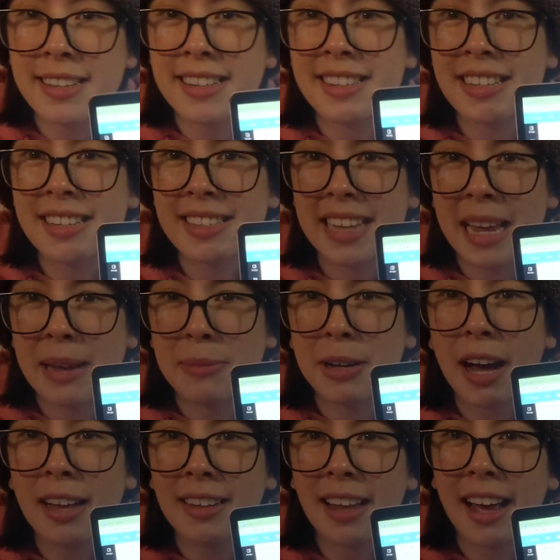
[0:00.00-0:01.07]
is the same
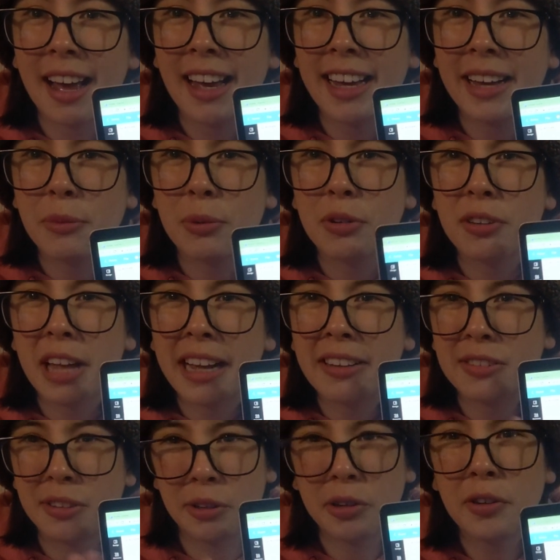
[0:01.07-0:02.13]
color, it will like
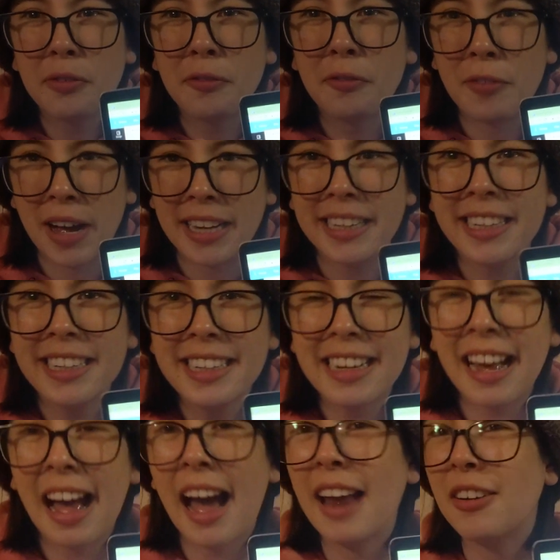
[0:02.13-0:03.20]
look funny.
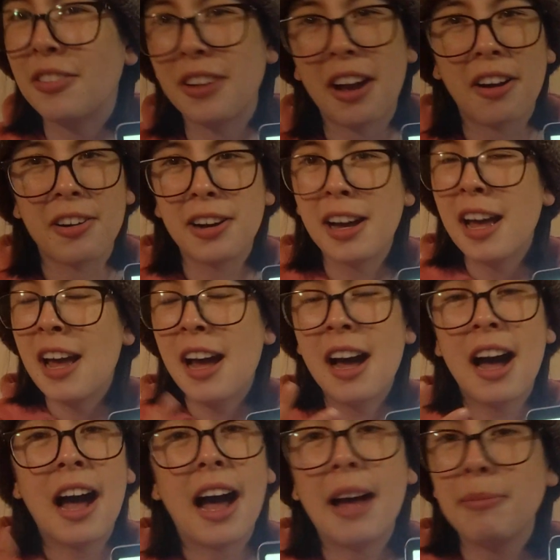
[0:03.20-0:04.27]
I don't know.
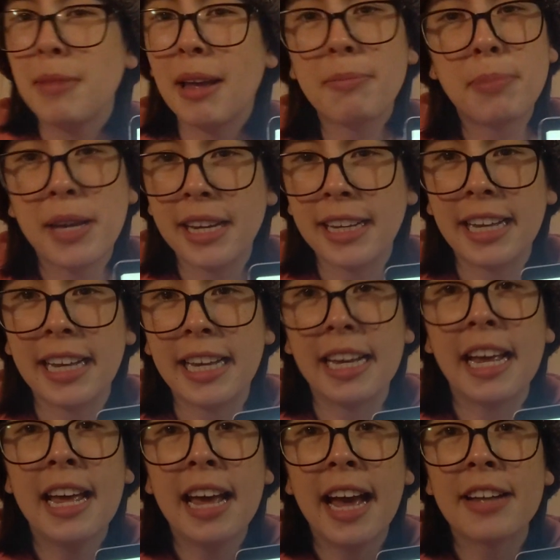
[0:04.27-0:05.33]
I'm like
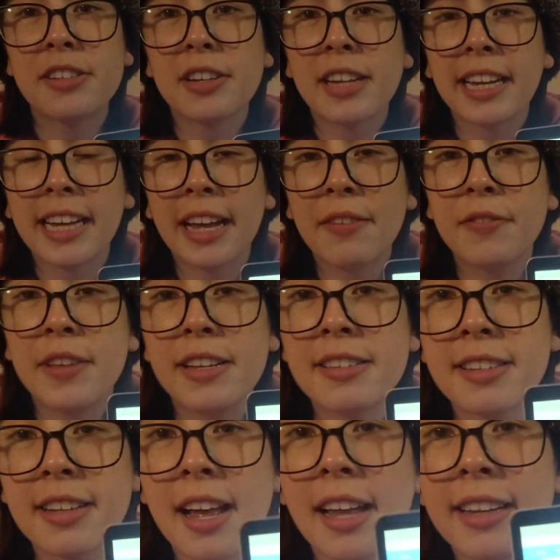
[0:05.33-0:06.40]
picky. And so like if this
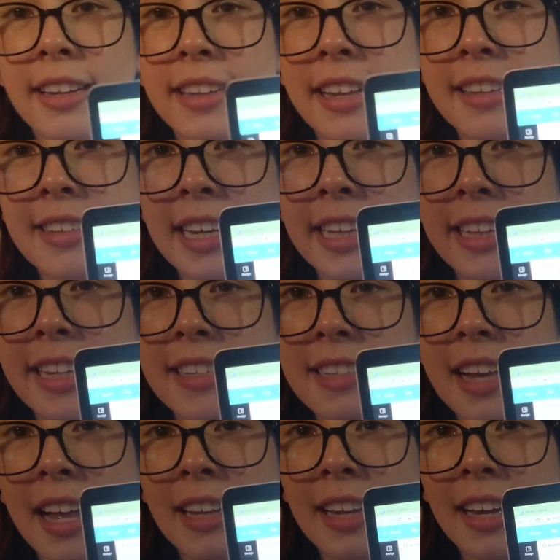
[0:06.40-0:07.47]
color, it's like this
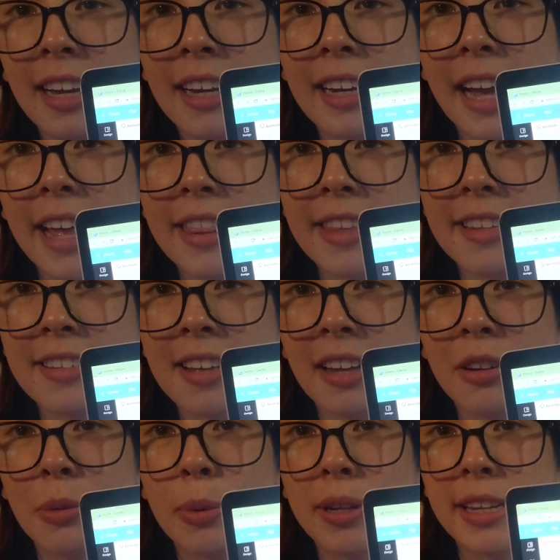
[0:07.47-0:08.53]
color and this
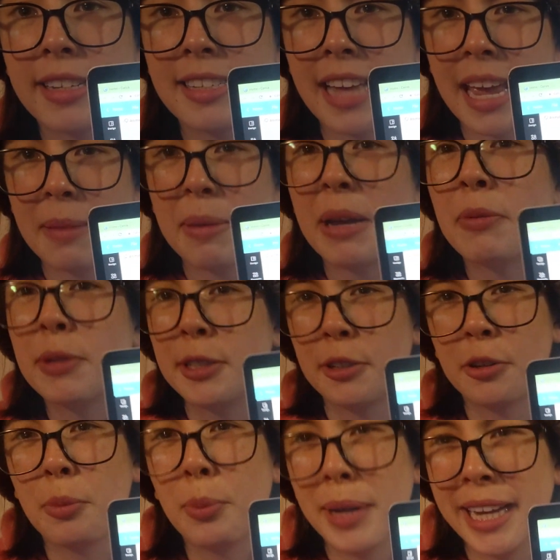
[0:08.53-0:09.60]
color were the same, it would
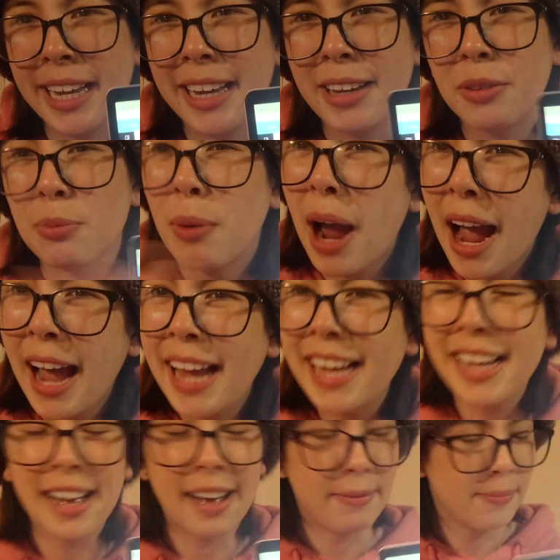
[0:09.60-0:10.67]
look weird,
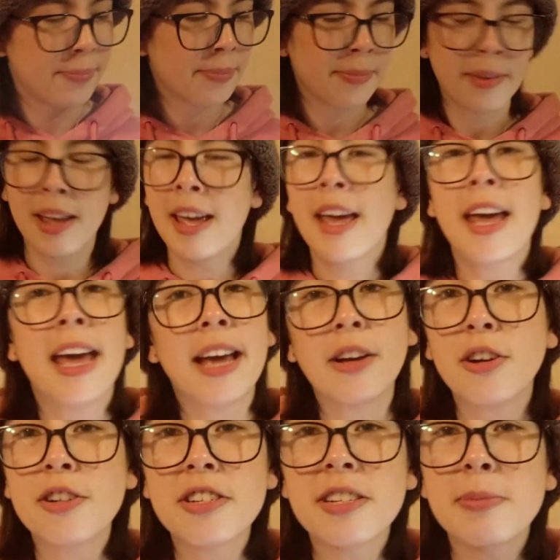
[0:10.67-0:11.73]
right? It
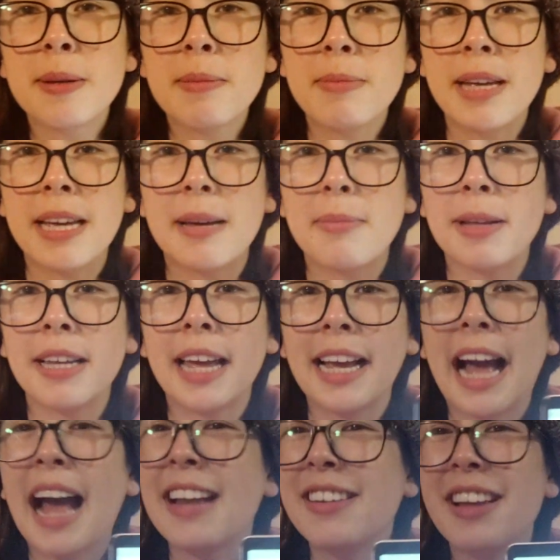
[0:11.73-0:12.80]
could just be me, but like
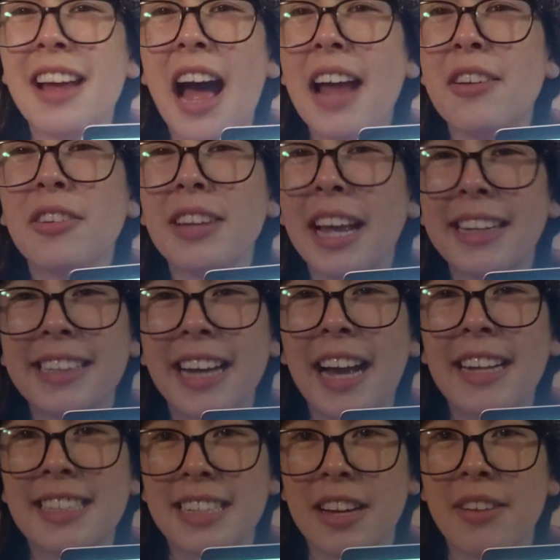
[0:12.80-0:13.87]
I don't like the
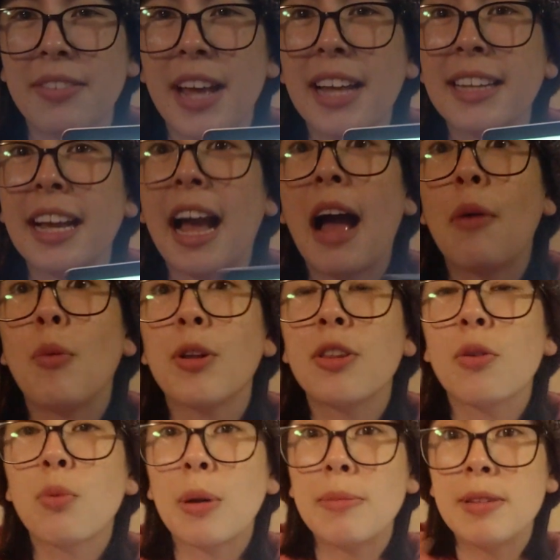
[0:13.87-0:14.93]
idea of that. Like I want
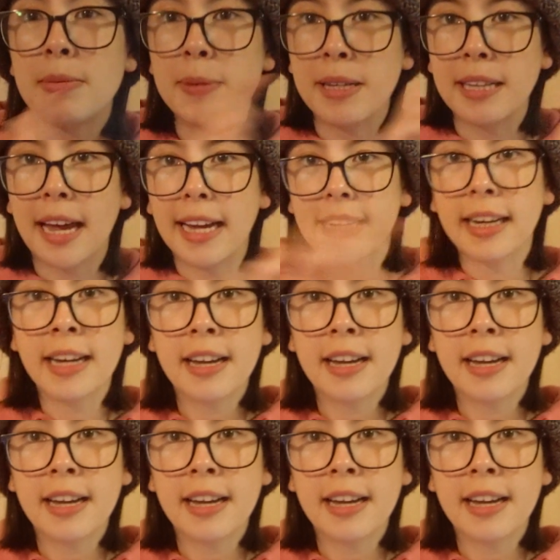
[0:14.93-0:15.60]
the rib to be like